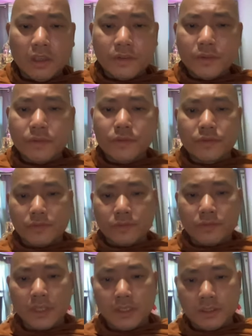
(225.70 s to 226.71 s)
whose
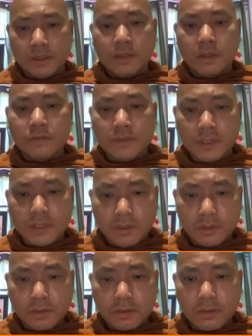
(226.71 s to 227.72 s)
story is
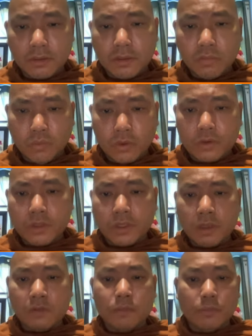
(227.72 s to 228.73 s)
considered
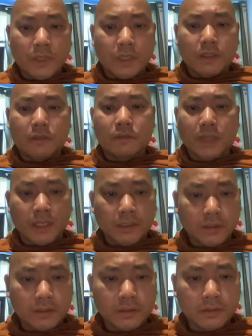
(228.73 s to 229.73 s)
worthy of being
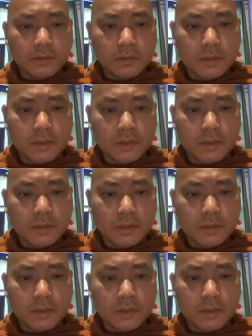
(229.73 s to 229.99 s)
rendered